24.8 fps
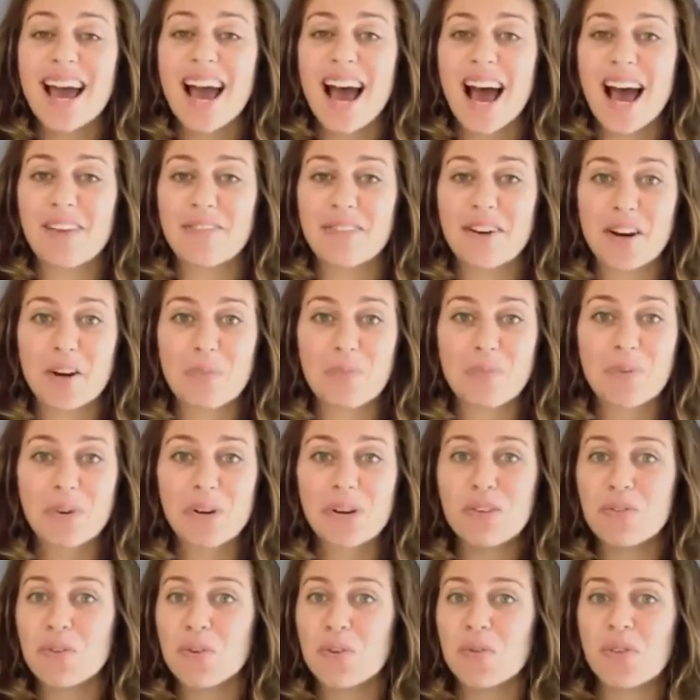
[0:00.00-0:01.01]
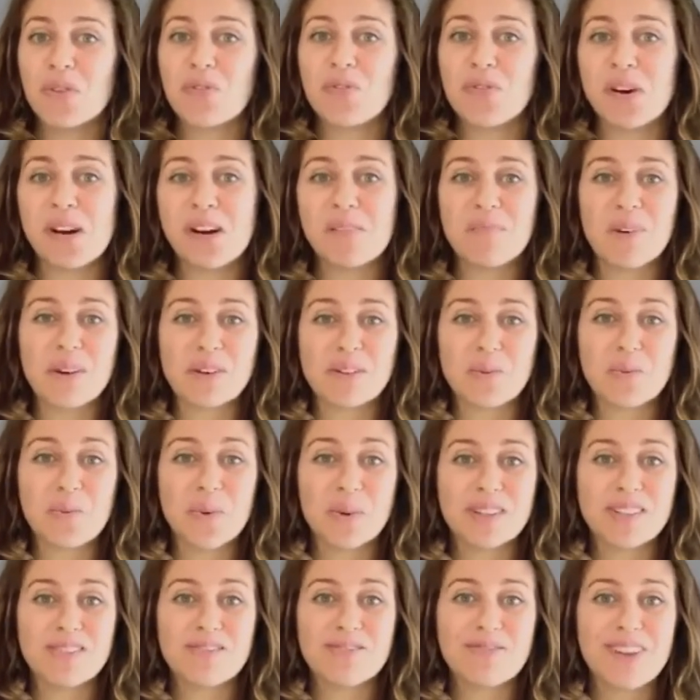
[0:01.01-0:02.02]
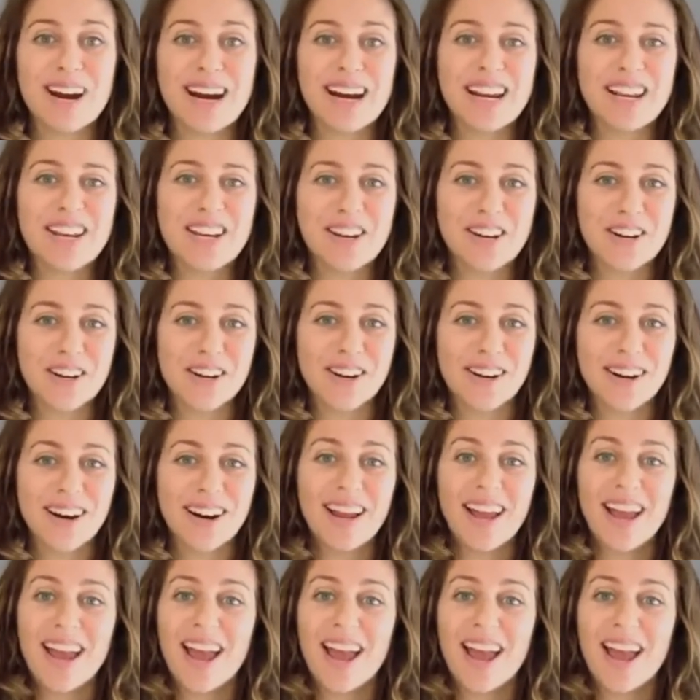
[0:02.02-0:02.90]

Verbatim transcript: I've got a preview of the very best ones right here